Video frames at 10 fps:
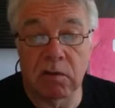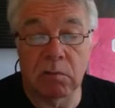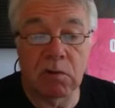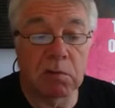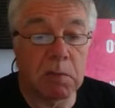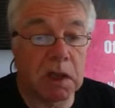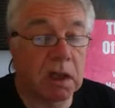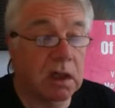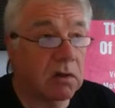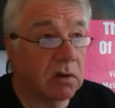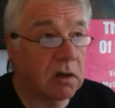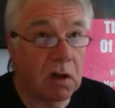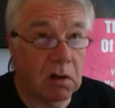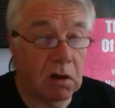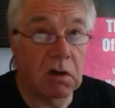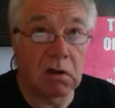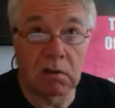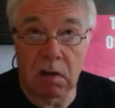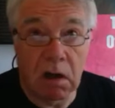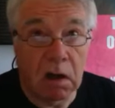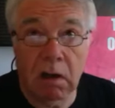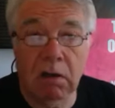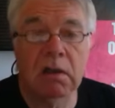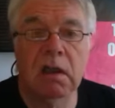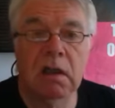which making it an RRR.